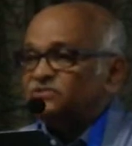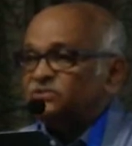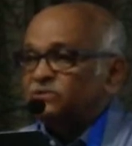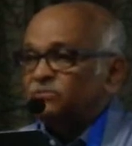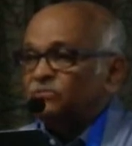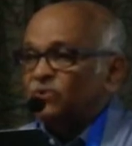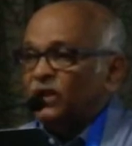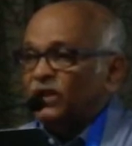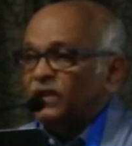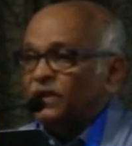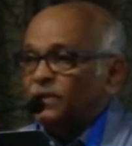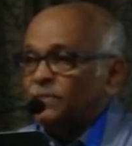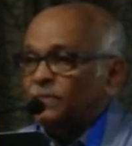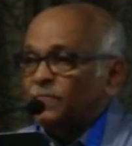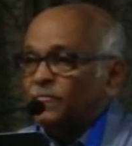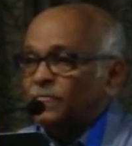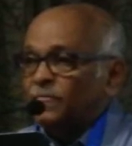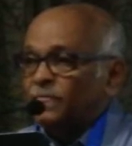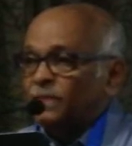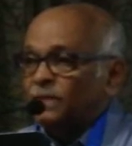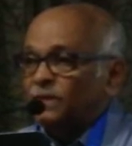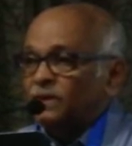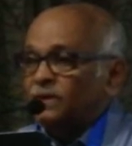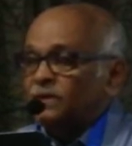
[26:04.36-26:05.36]
stimuli.
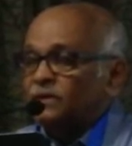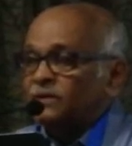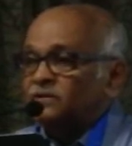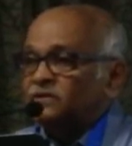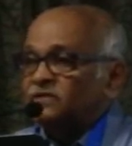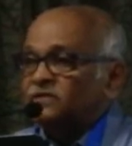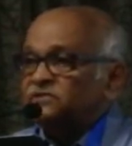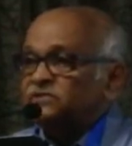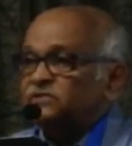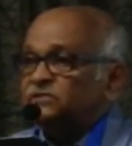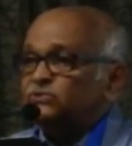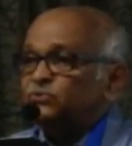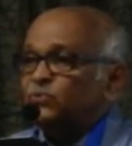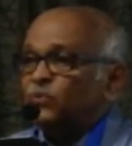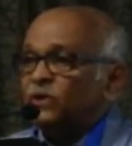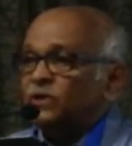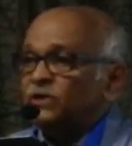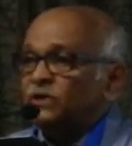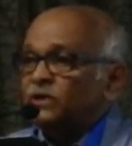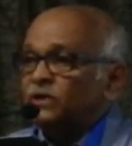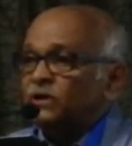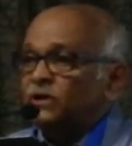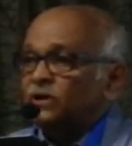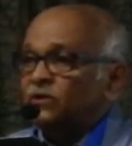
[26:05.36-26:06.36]
This is
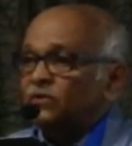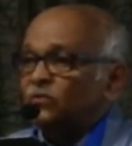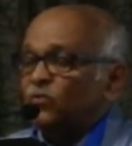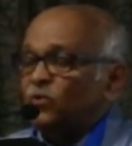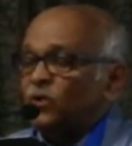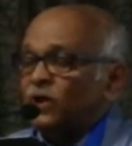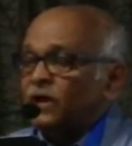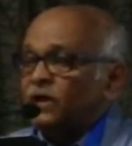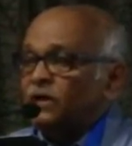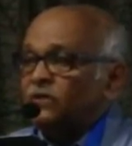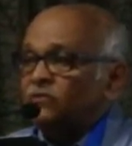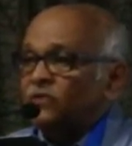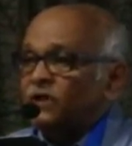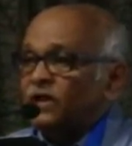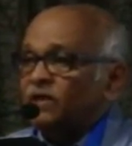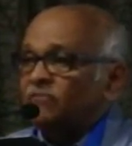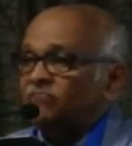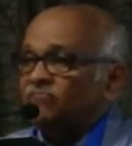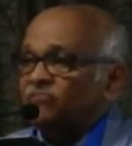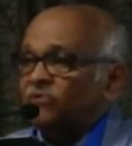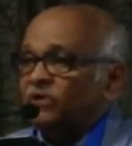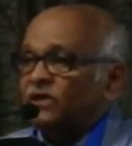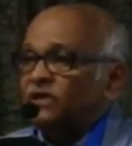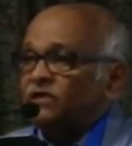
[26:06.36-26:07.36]
why when
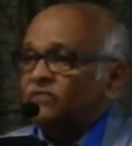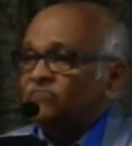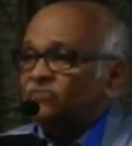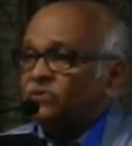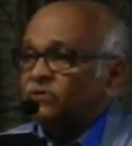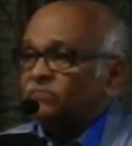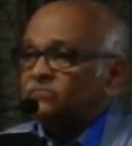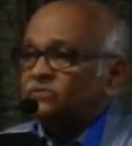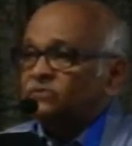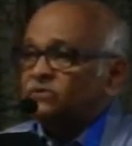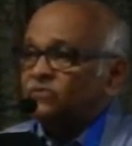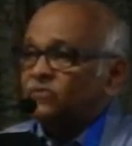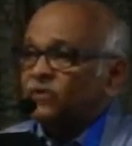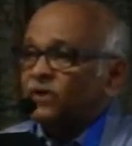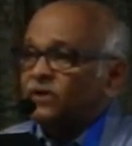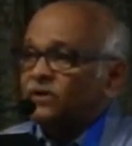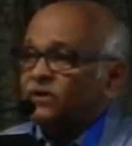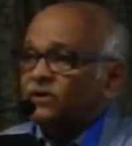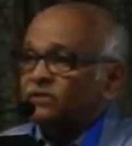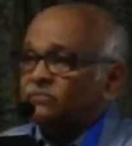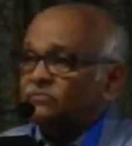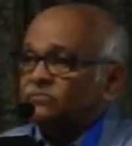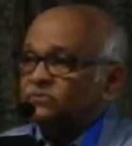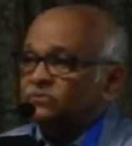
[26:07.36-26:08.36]
I'm flying from
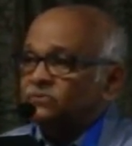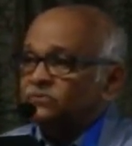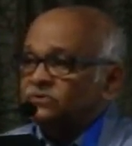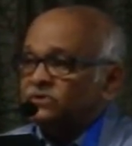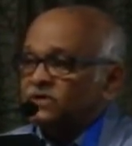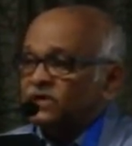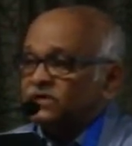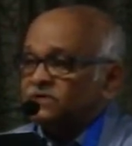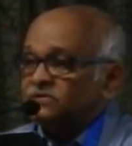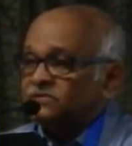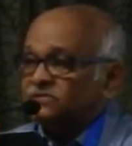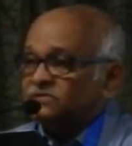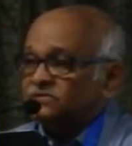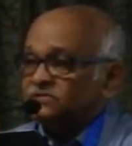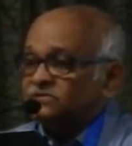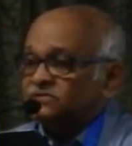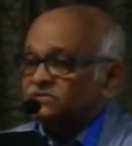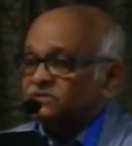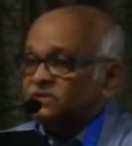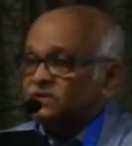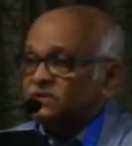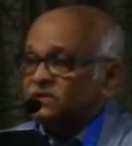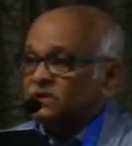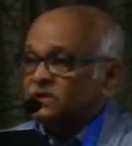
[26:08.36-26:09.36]
Trivandrum to
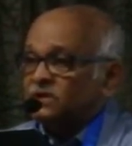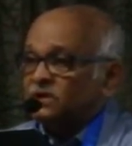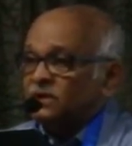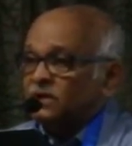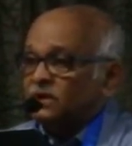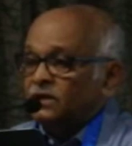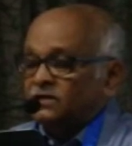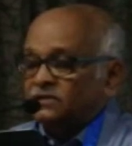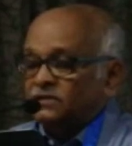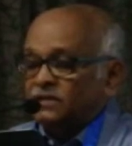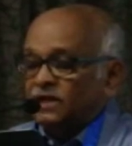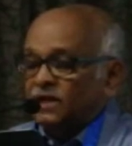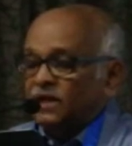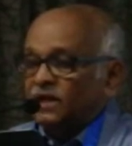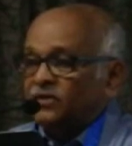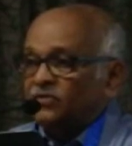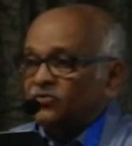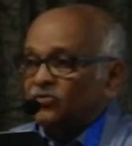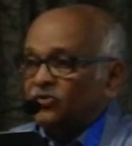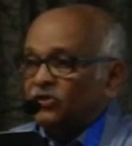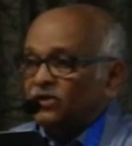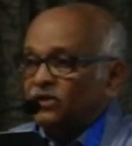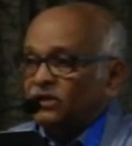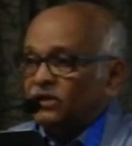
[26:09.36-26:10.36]
Texas, the
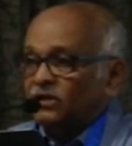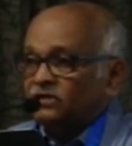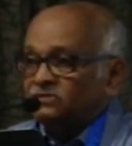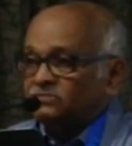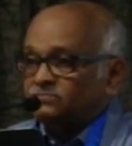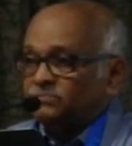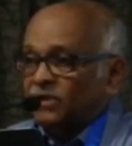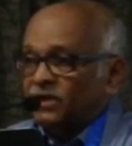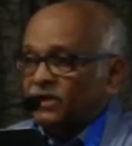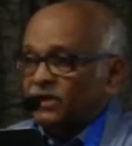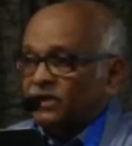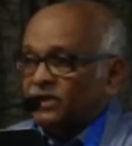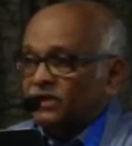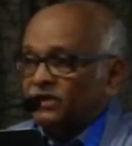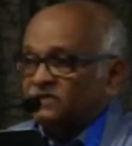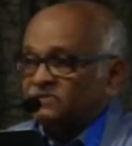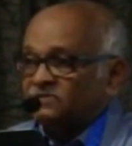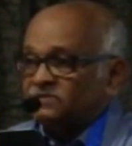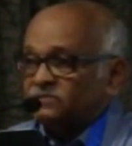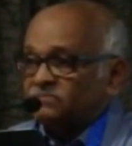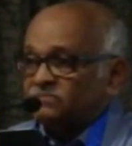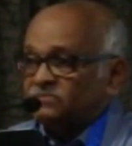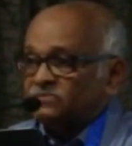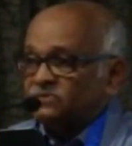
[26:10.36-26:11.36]
entraining
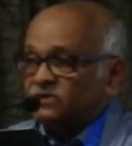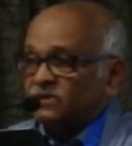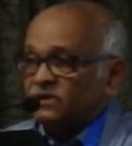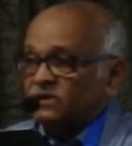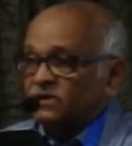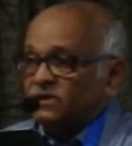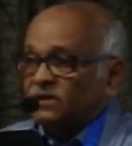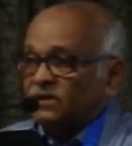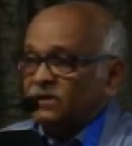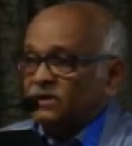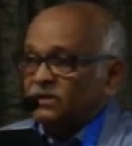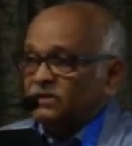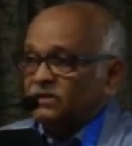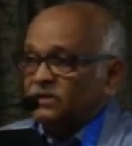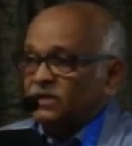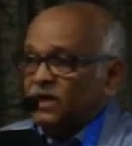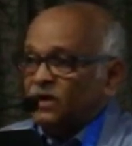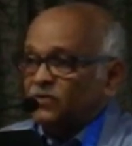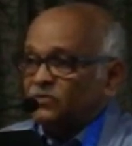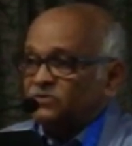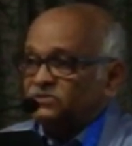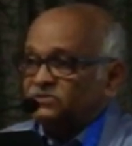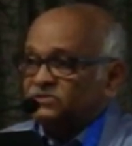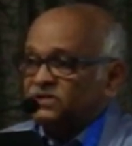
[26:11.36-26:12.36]
mechanism,
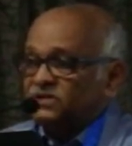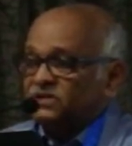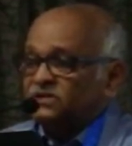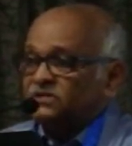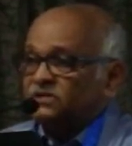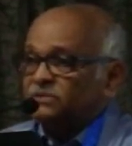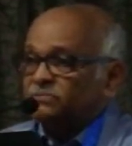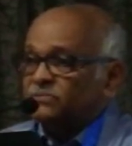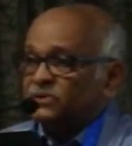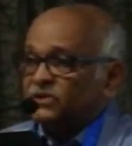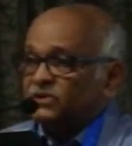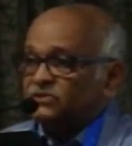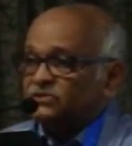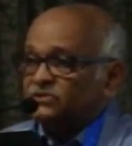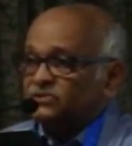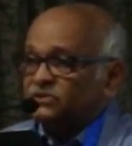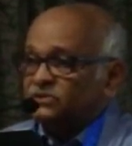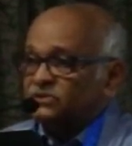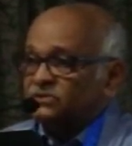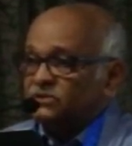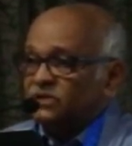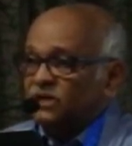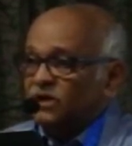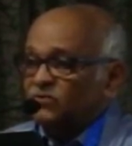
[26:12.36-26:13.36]
the outside
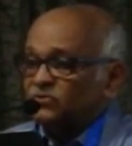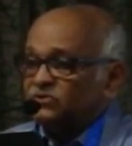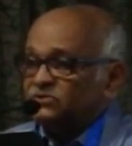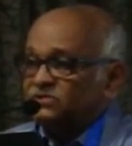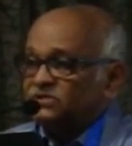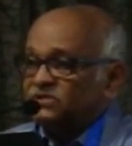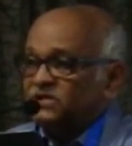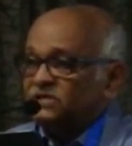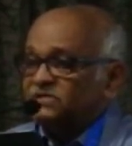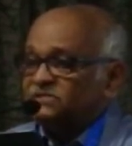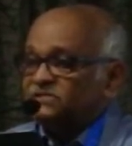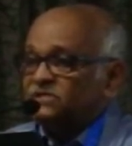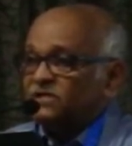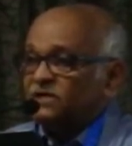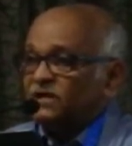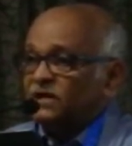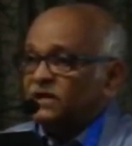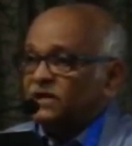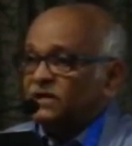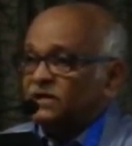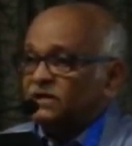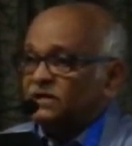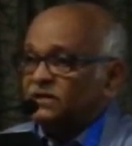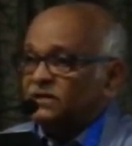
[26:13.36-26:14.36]
temperature, the outside
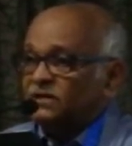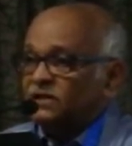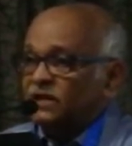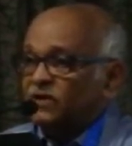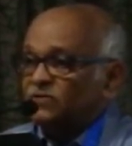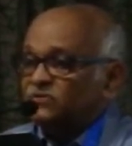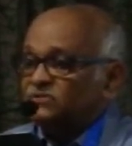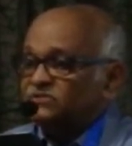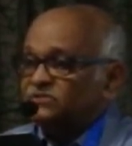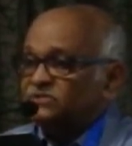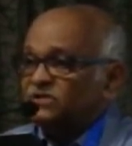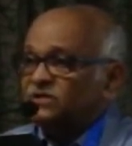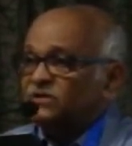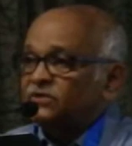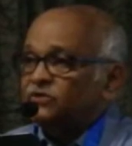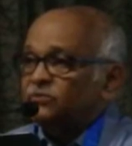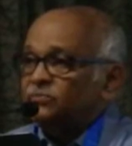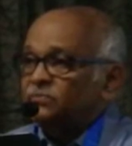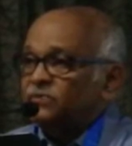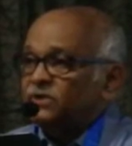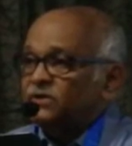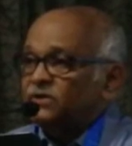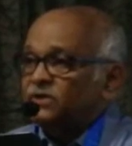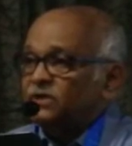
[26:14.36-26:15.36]
sunlight, the outside
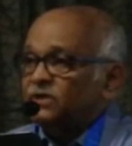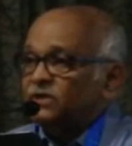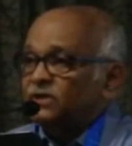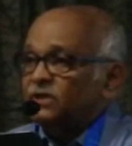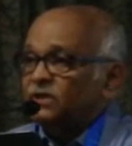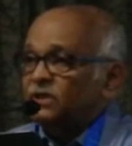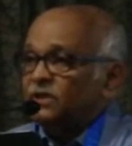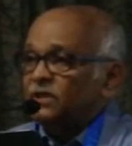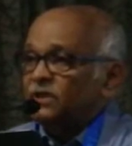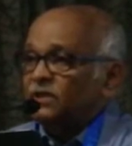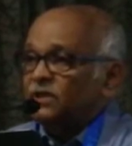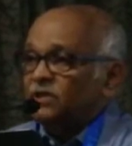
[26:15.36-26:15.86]
humidity